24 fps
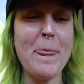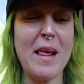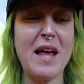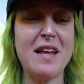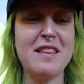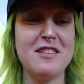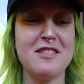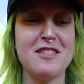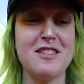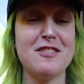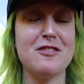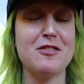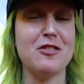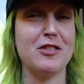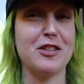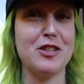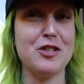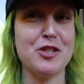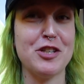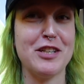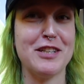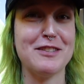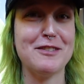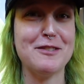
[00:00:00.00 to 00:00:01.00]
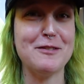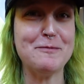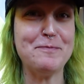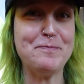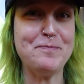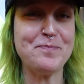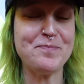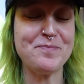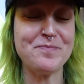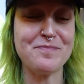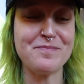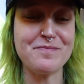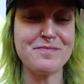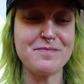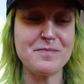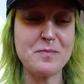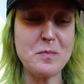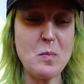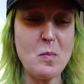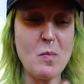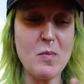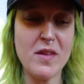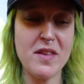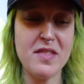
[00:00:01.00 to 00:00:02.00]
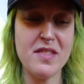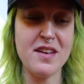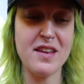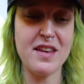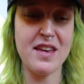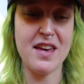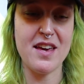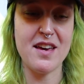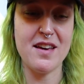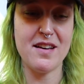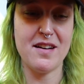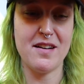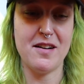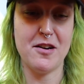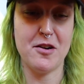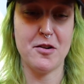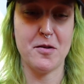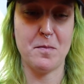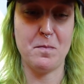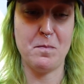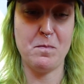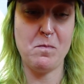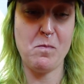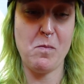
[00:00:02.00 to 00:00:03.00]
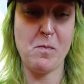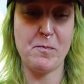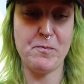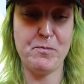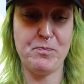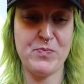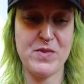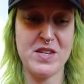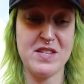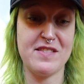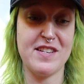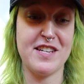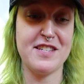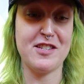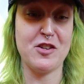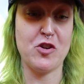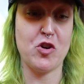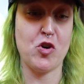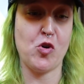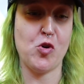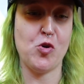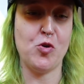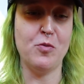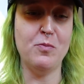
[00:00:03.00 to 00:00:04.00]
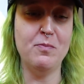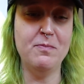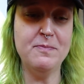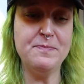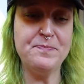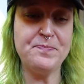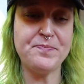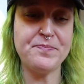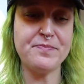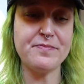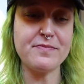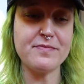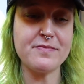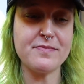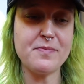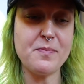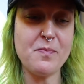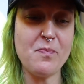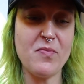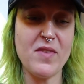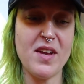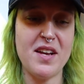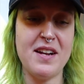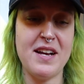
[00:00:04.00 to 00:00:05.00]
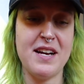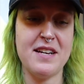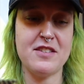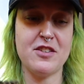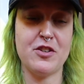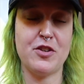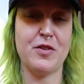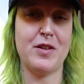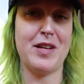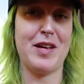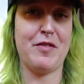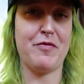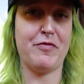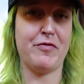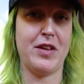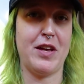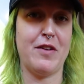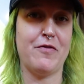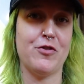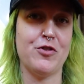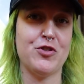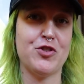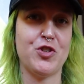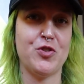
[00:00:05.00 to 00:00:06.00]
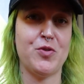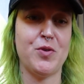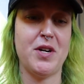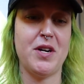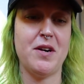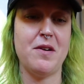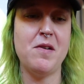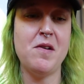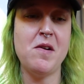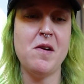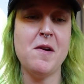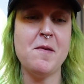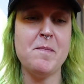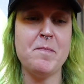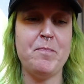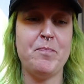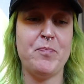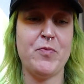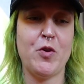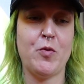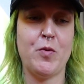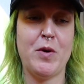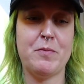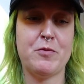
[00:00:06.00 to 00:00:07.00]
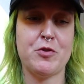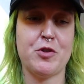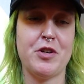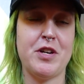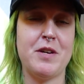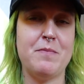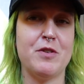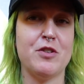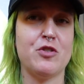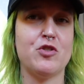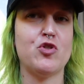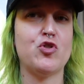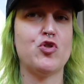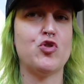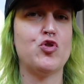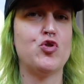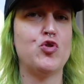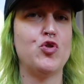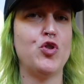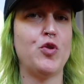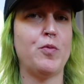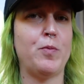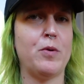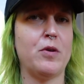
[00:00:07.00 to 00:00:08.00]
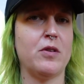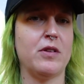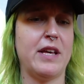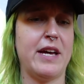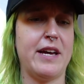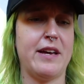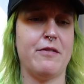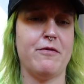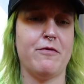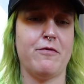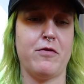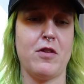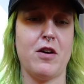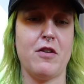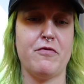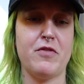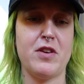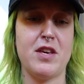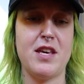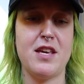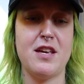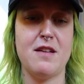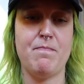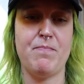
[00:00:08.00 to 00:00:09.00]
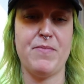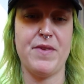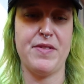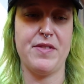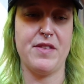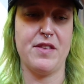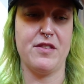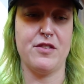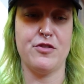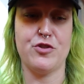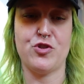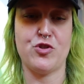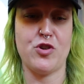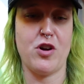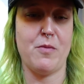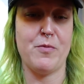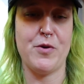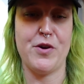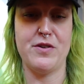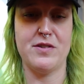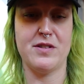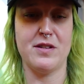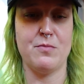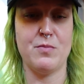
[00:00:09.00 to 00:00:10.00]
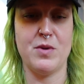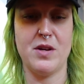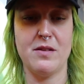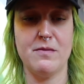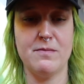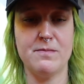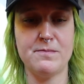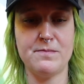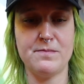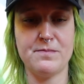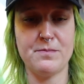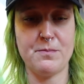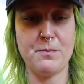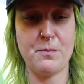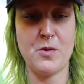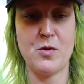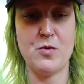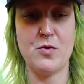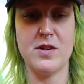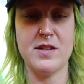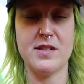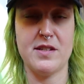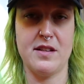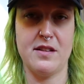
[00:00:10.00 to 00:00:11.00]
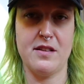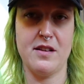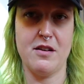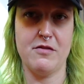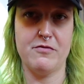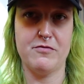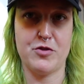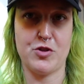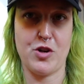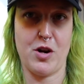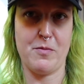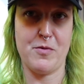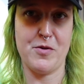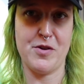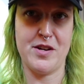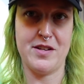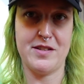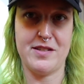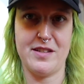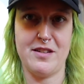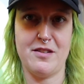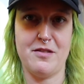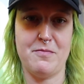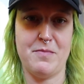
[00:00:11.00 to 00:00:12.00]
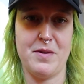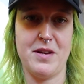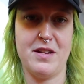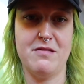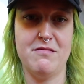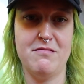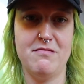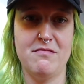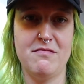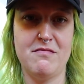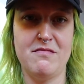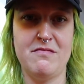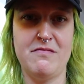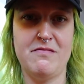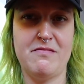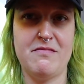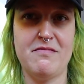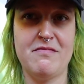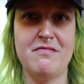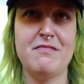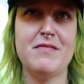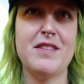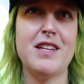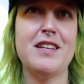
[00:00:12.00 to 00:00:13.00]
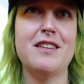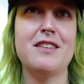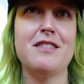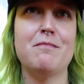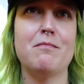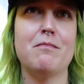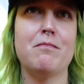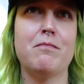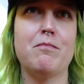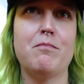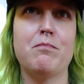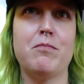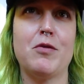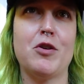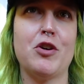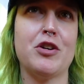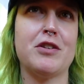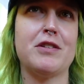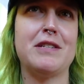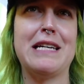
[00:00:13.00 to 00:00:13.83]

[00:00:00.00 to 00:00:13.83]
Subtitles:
This is delicious. The cake is nice and cold and has a good like flavor to it. The whipped cream is super light and fluffy, and then the strawberries, I mean, who doesn't love strawberries that have been cooked